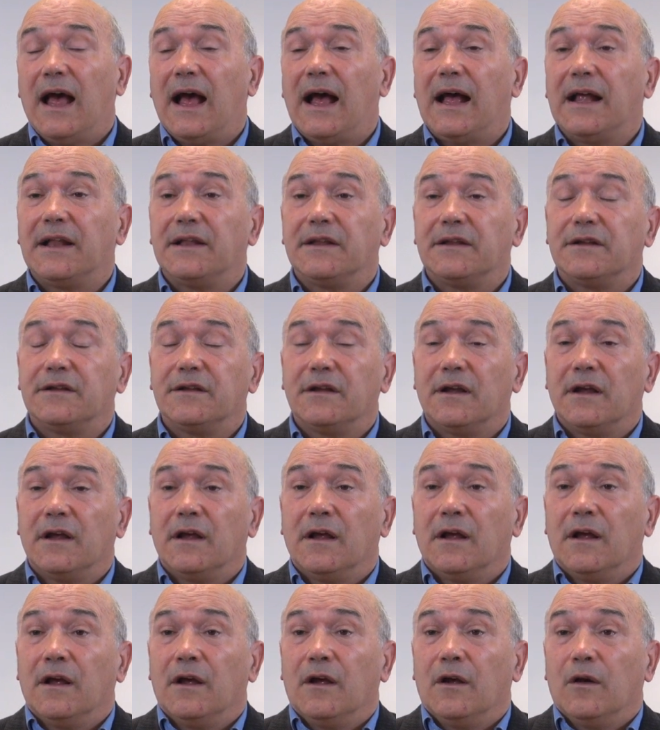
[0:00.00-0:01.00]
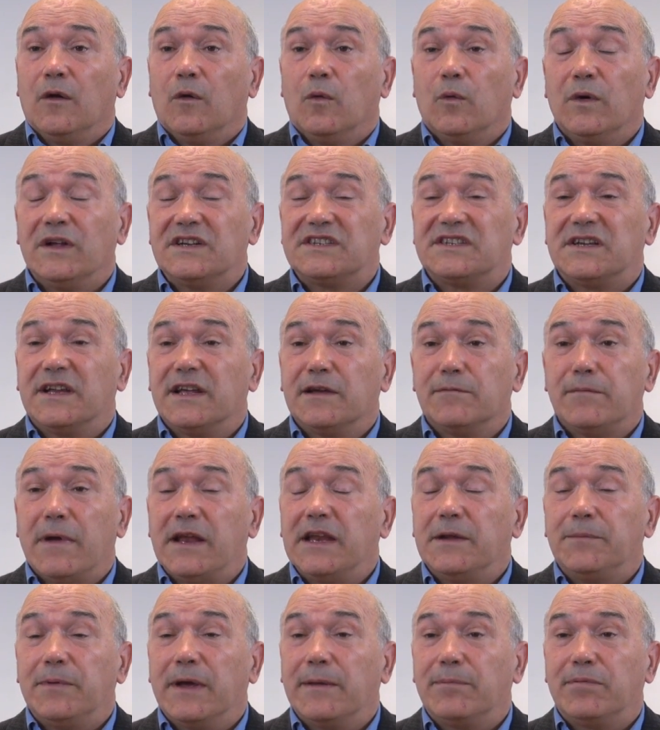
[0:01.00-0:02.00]
And we're seeing
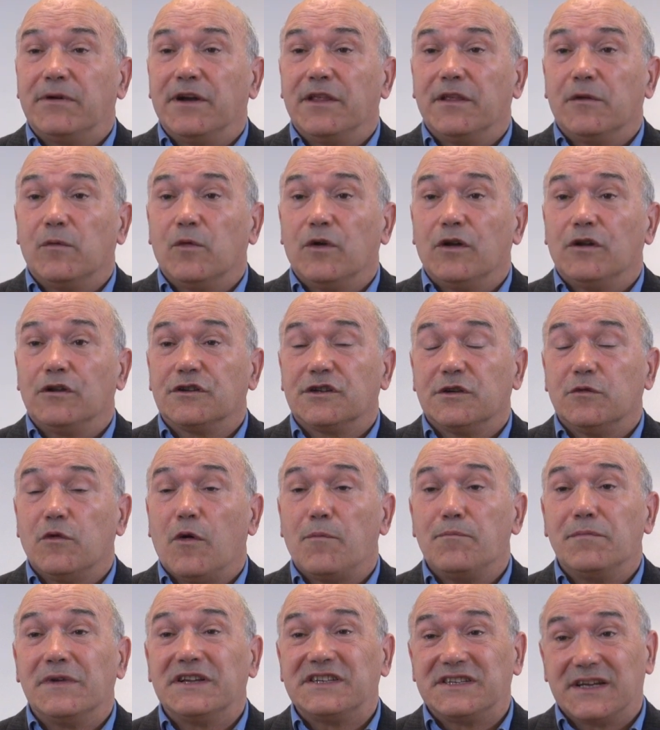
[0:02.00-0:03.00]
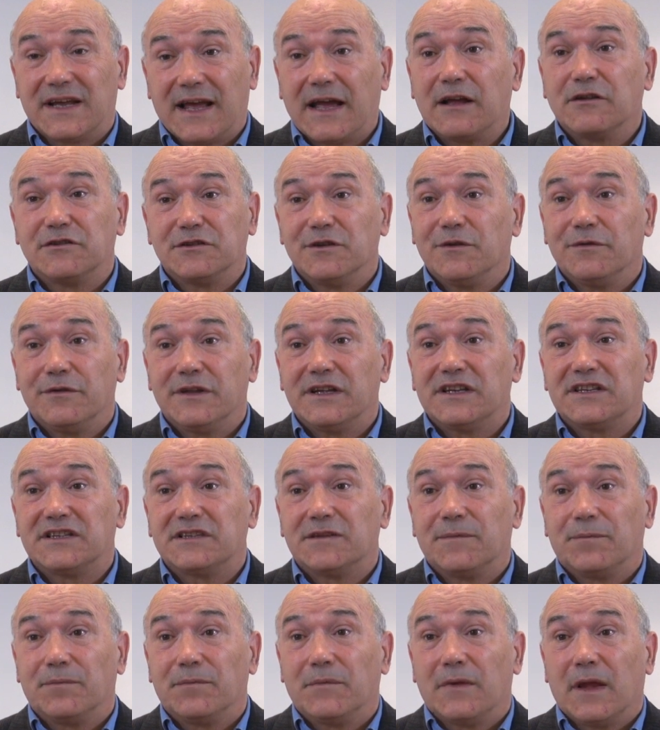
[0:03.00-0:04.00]
many people in the world who are missing out on
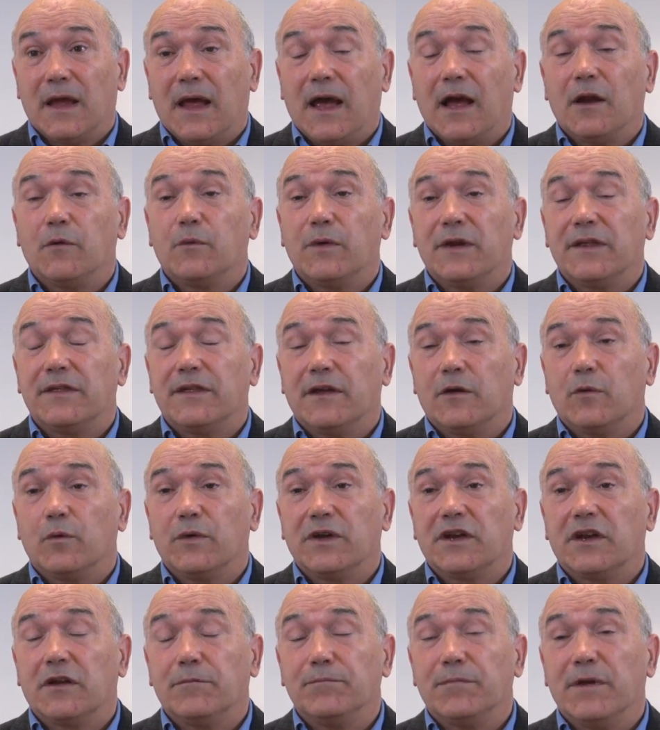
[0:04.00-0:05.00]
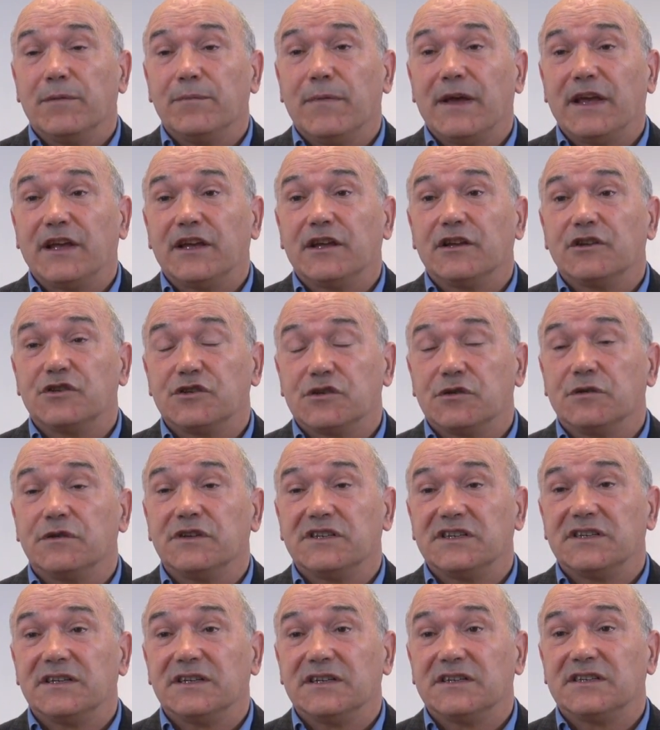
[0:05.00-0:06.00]
this, and we think we can be making
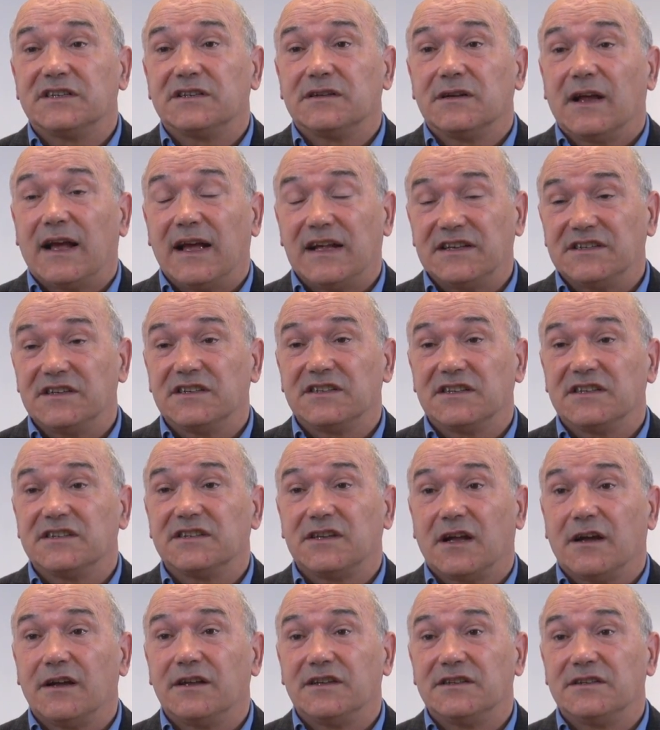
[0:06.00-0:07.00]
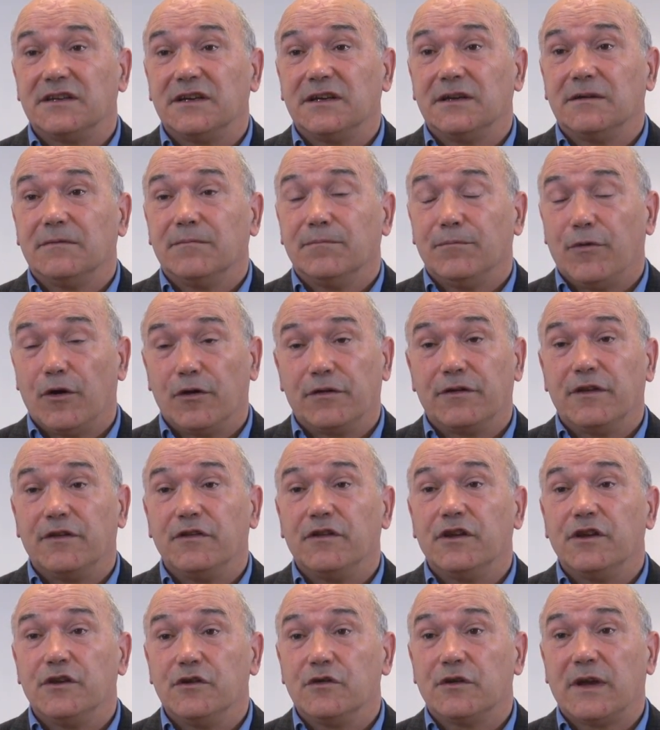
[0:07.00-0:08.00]
choices as a society, both in
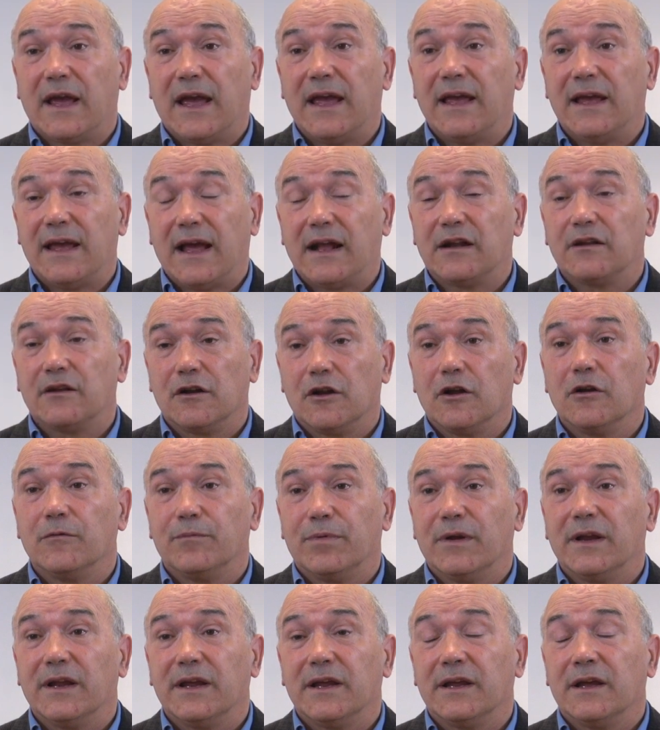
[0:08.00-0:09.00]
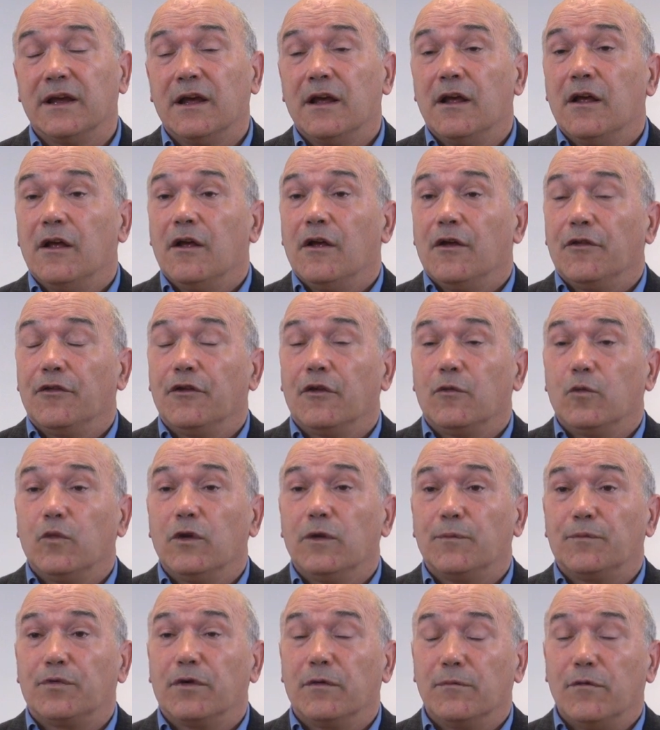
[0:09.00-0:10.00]
the UK and globally, that
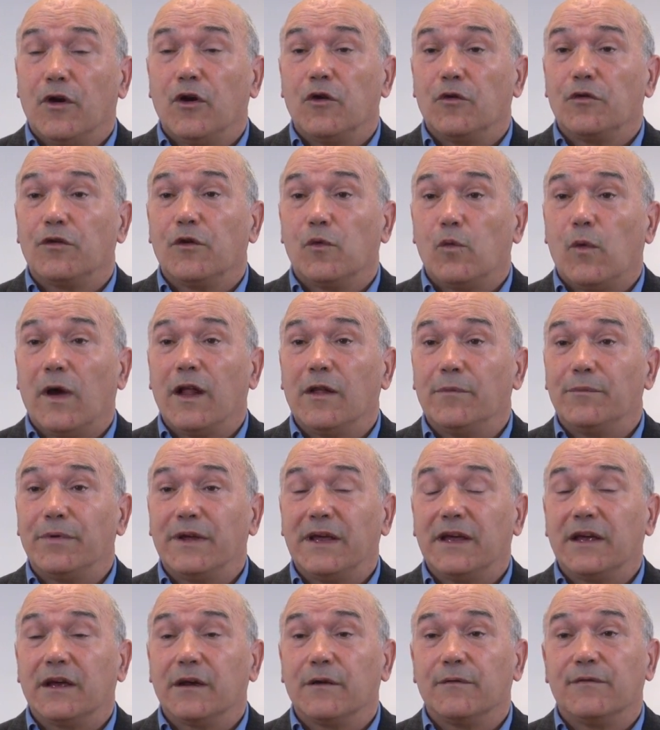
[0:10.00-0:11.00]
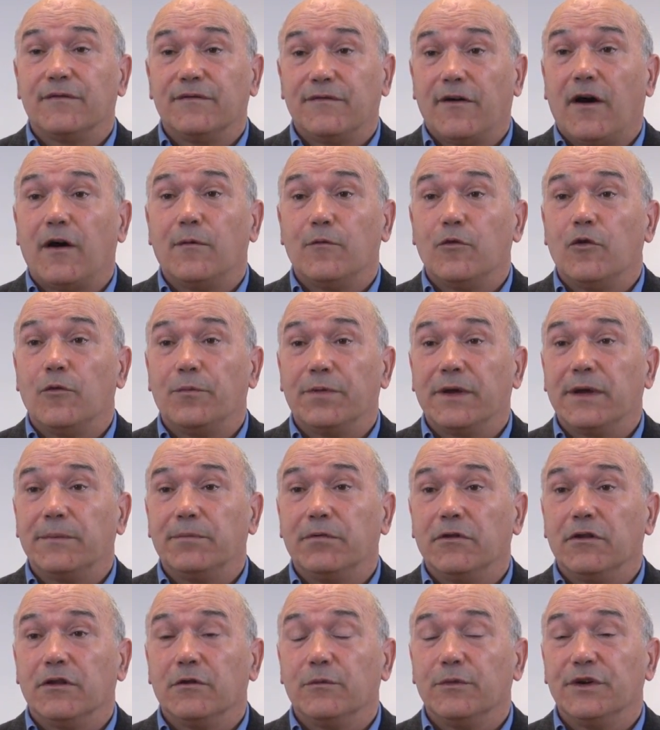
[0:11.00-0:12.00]
will promote the well-being of far more
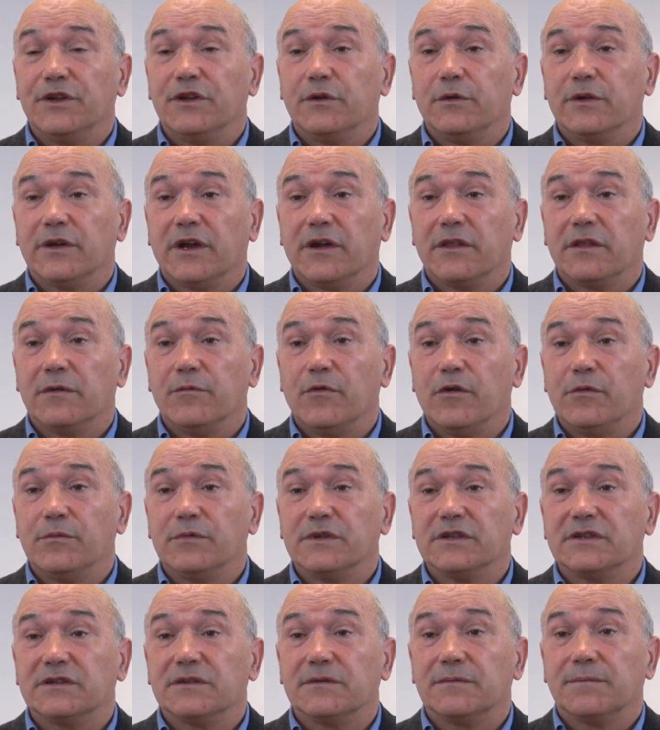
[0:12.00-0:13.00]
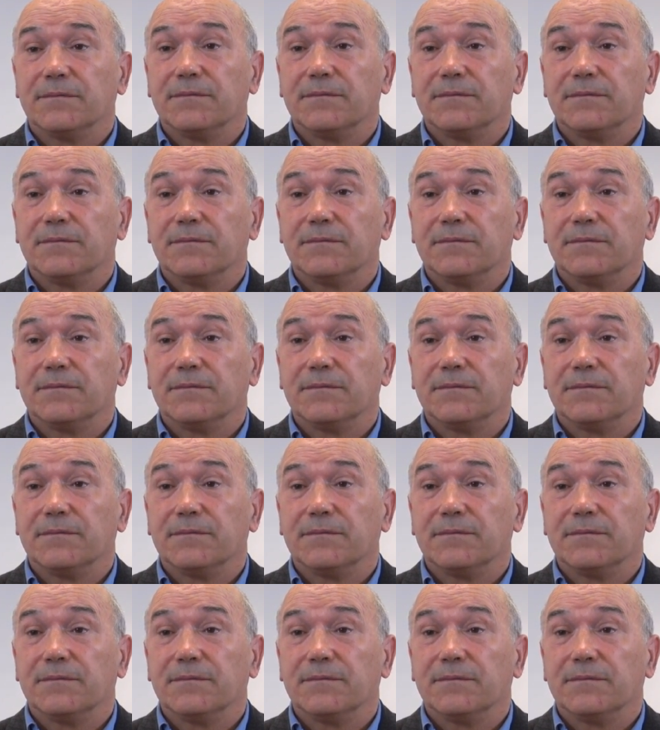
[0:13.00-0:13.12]
people than we're doing at the moment.